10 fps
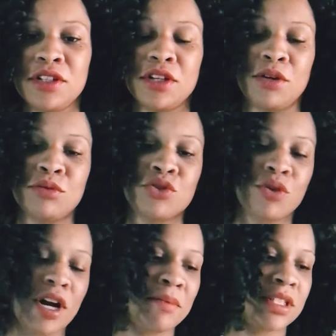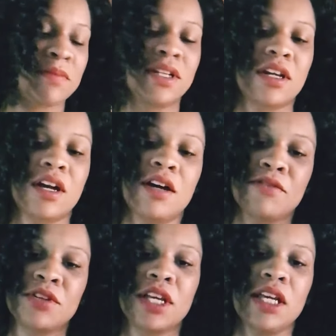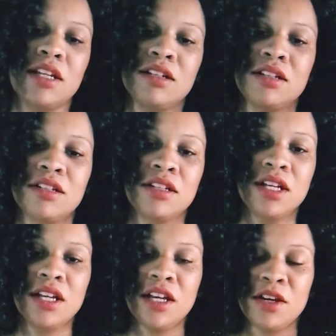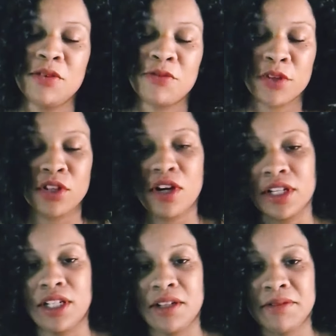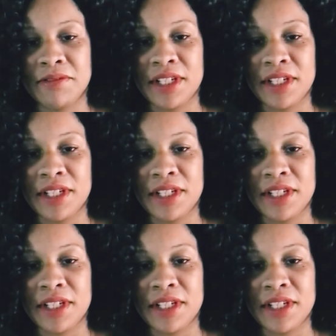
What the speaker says: You know, trauma's been covered, hidden for long enough.